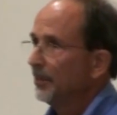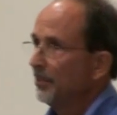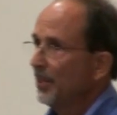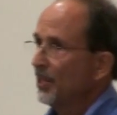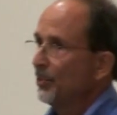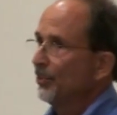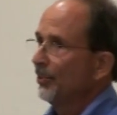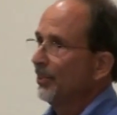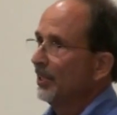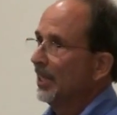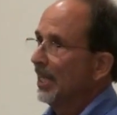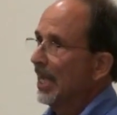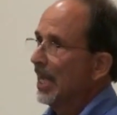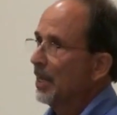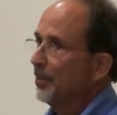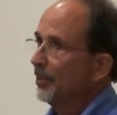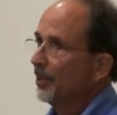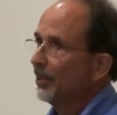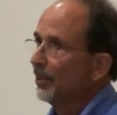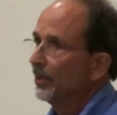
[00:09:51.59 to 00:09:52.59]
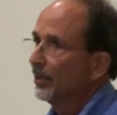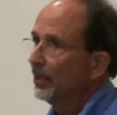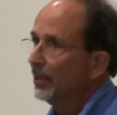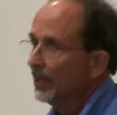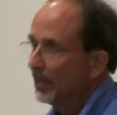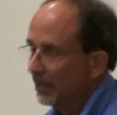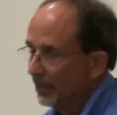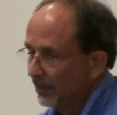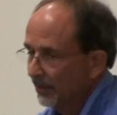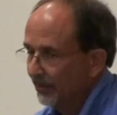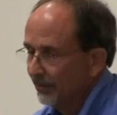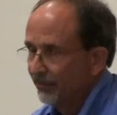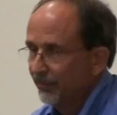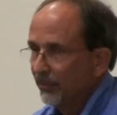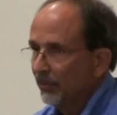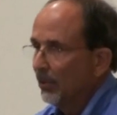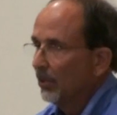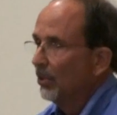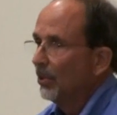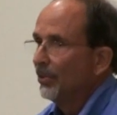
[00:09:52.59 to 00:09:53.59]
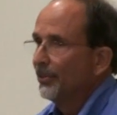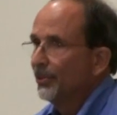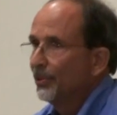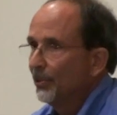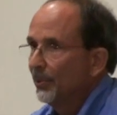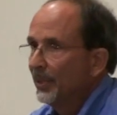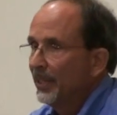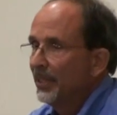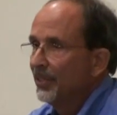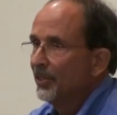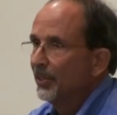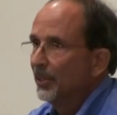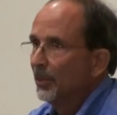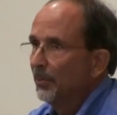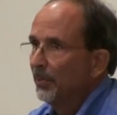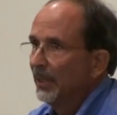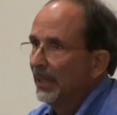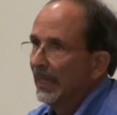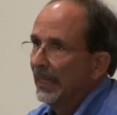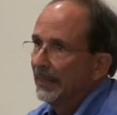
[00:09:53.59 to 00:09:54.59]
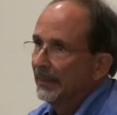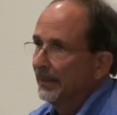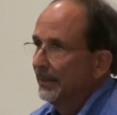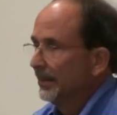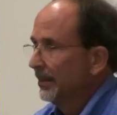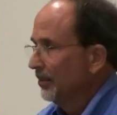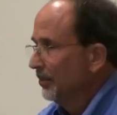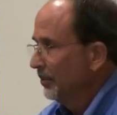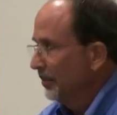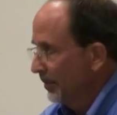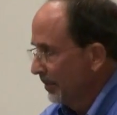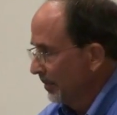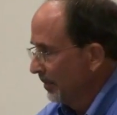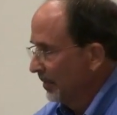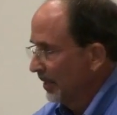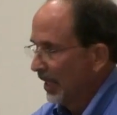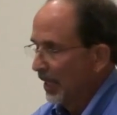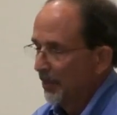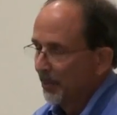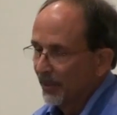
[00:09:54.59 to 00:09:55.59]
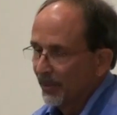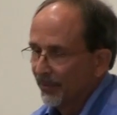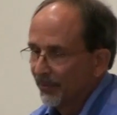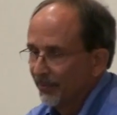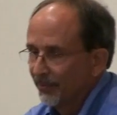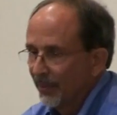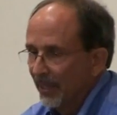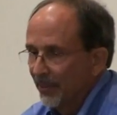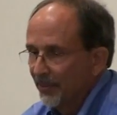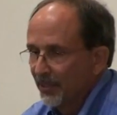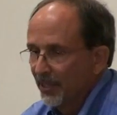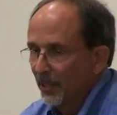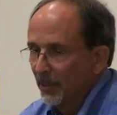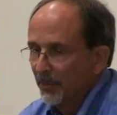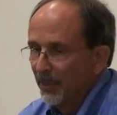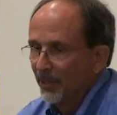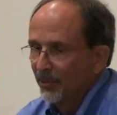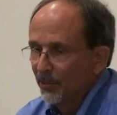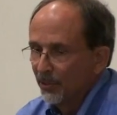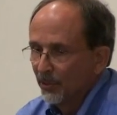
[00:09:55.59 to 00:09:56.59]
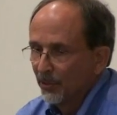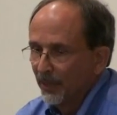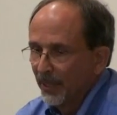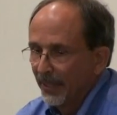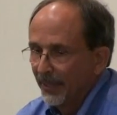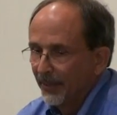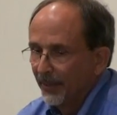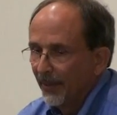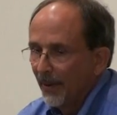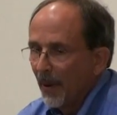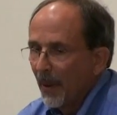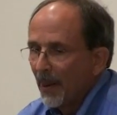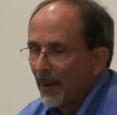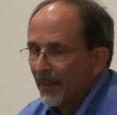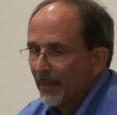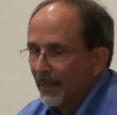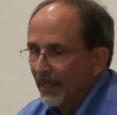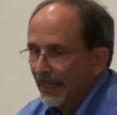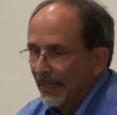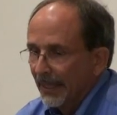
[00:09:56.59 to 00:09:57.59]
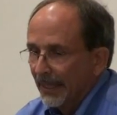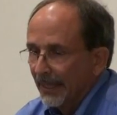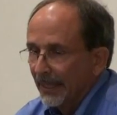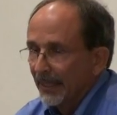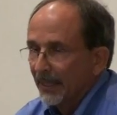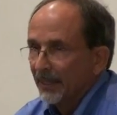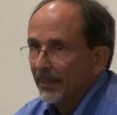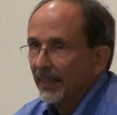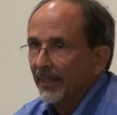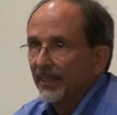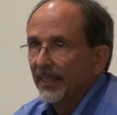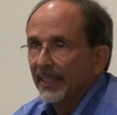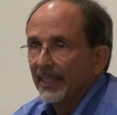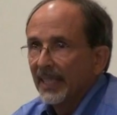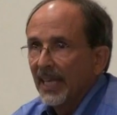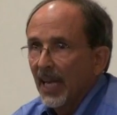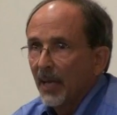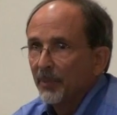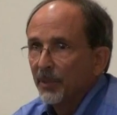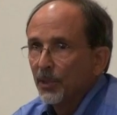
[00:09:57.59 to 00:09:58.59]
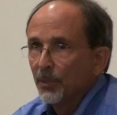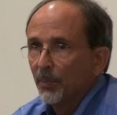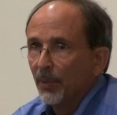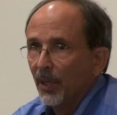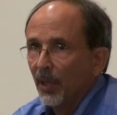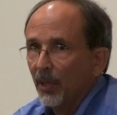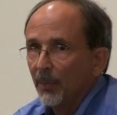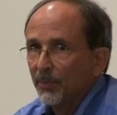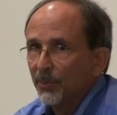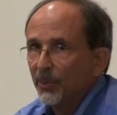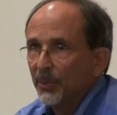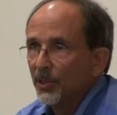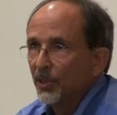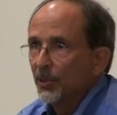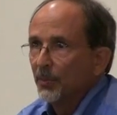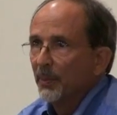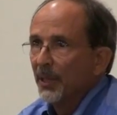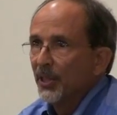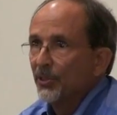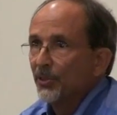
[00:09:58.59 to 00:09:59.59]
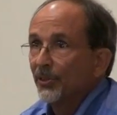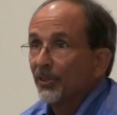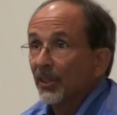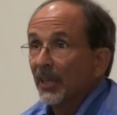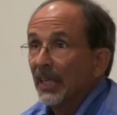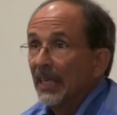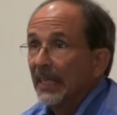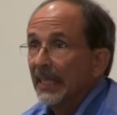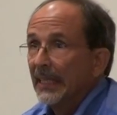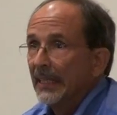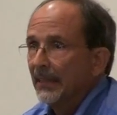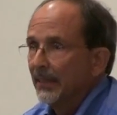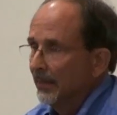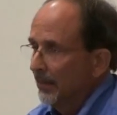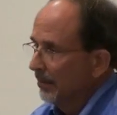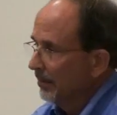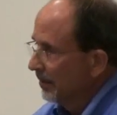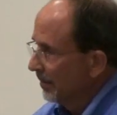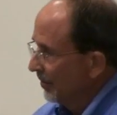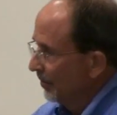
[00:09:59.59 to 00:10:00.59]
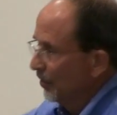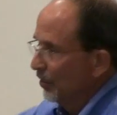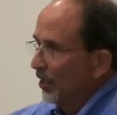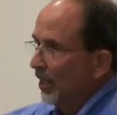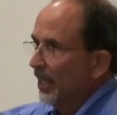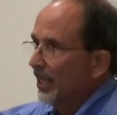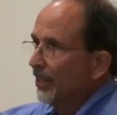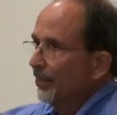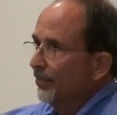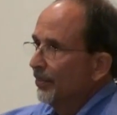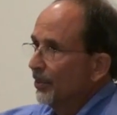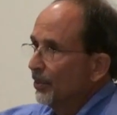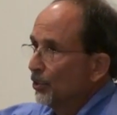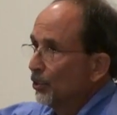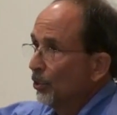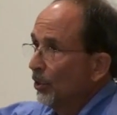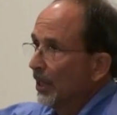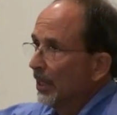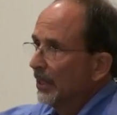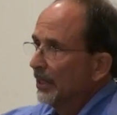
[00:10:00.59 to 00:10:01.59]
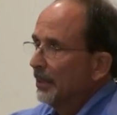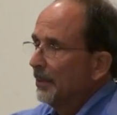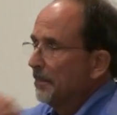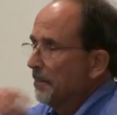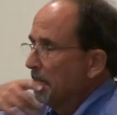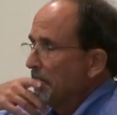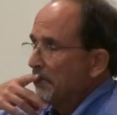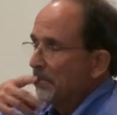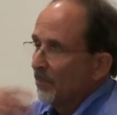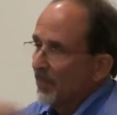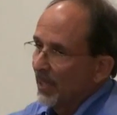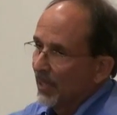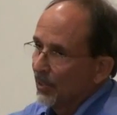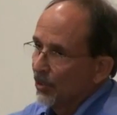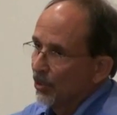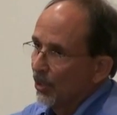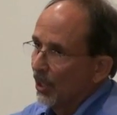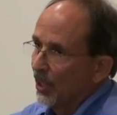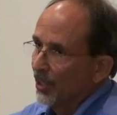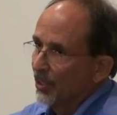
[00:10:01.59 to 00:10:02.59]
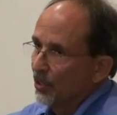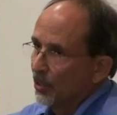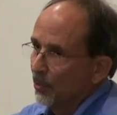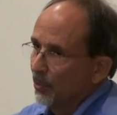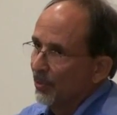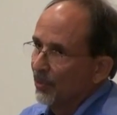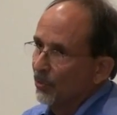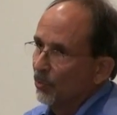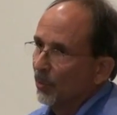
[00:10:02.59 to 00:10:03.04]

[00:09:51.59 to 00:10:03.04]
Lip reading: measured the diameter of all the trees in the plot, the diameter of 5 centimeters or greater. And then cabbage palms, we just measured their height, the height of the trunk, as long as it was